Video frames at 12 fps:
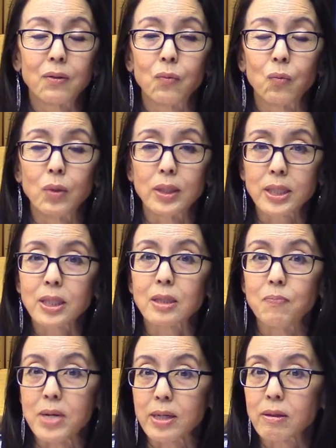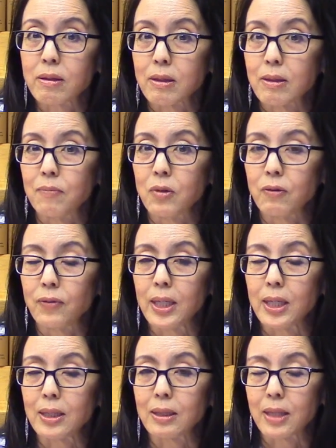Will Smith
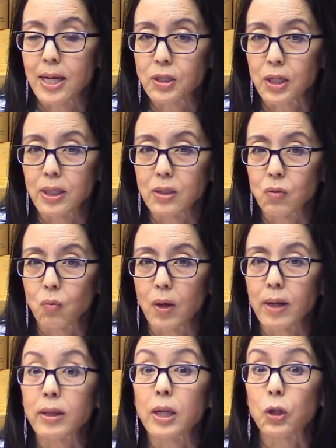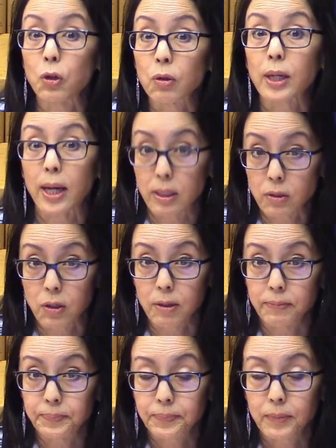movie Legend, where they cure
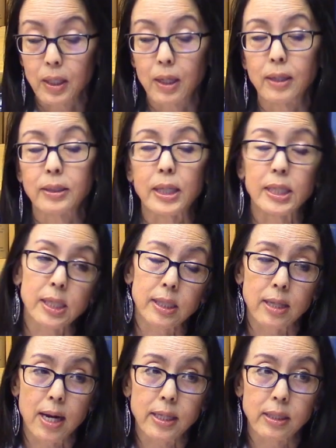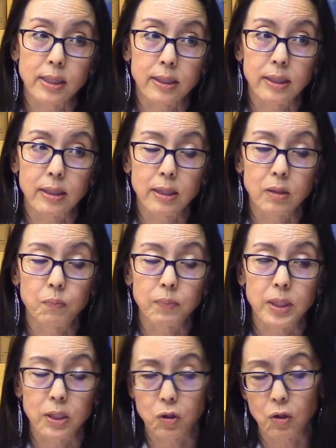cancer, and he's a scientist in this
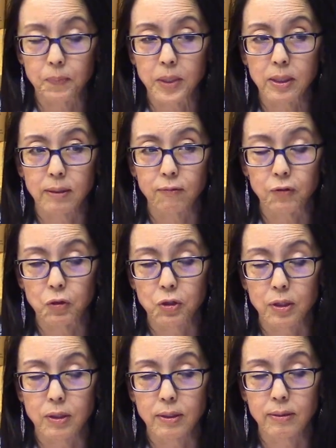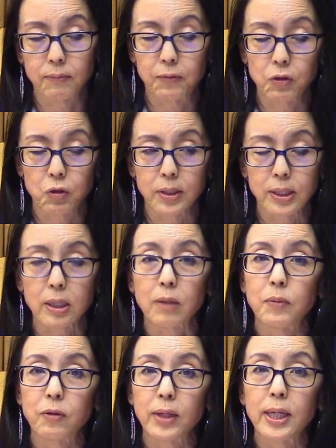dystopian futuristic
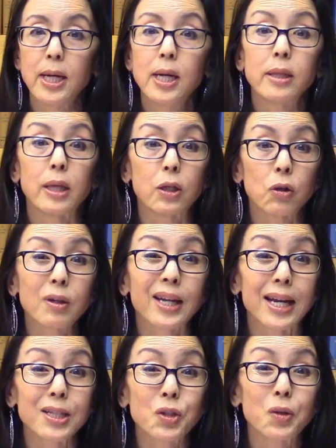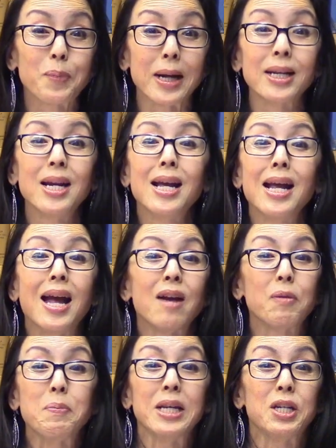movie. They cure cancer, but
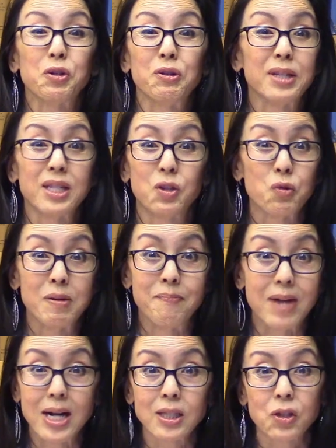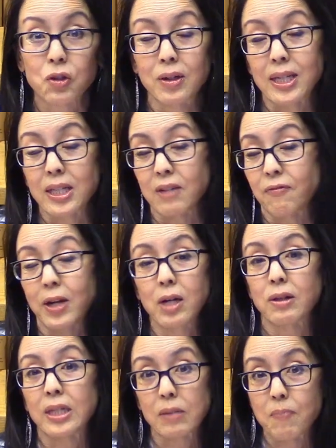everybody turns into a monster, and he has to fight
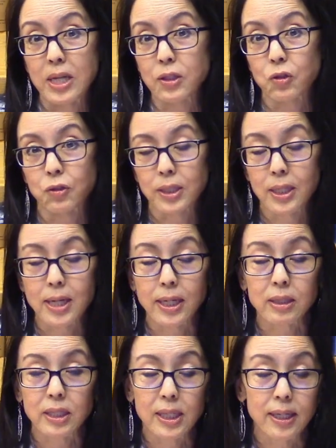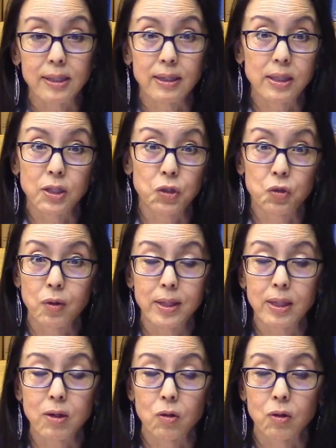all these monsters at night because they like destroy
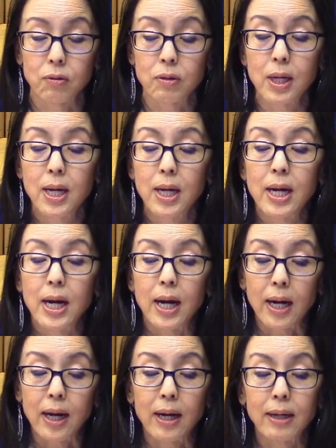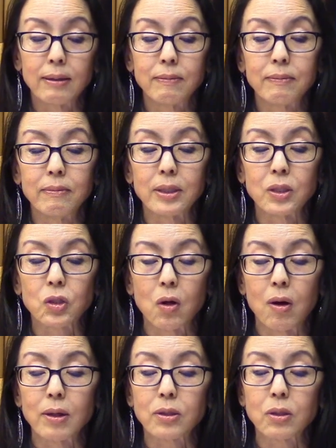the earth. There's
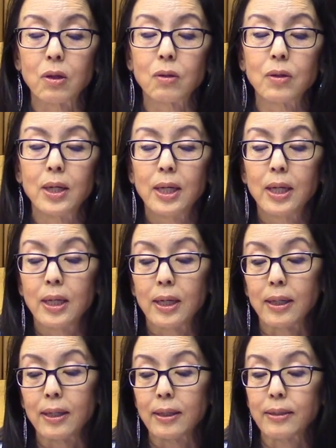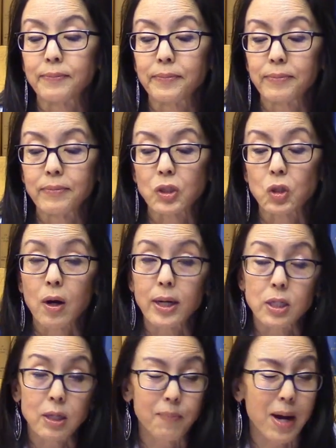also Sorry
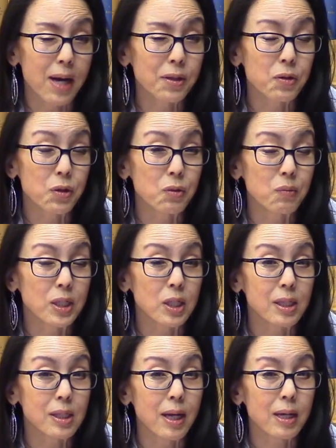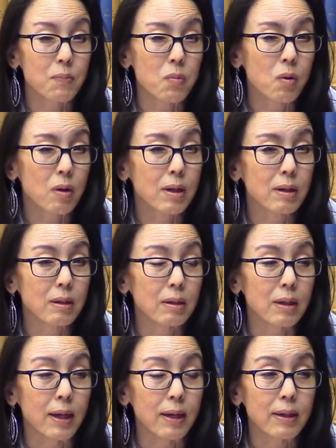to Bother You, which is like more
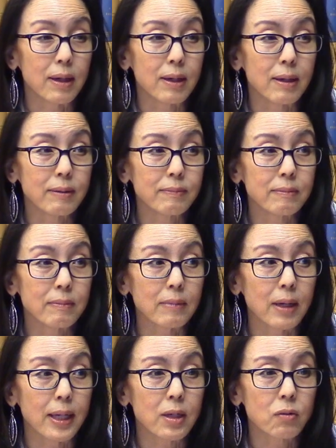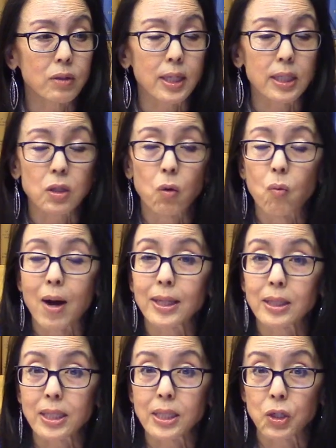I don't think it's a
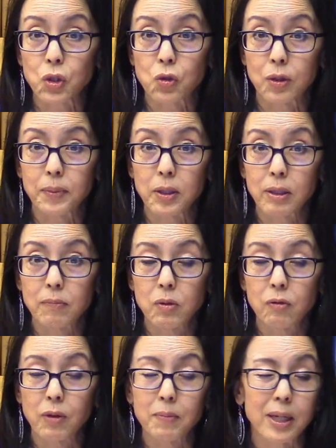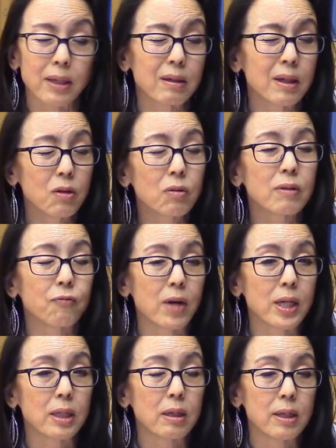widely distributed movie, but I think you can
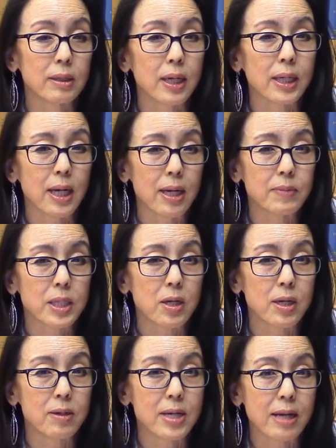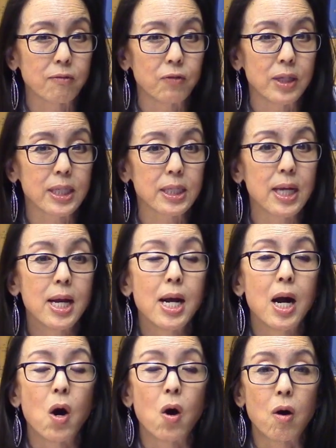find it on like Amazon or Netflix,
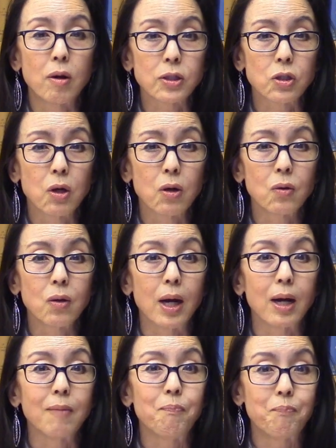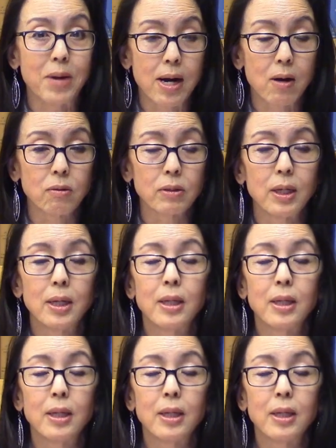also about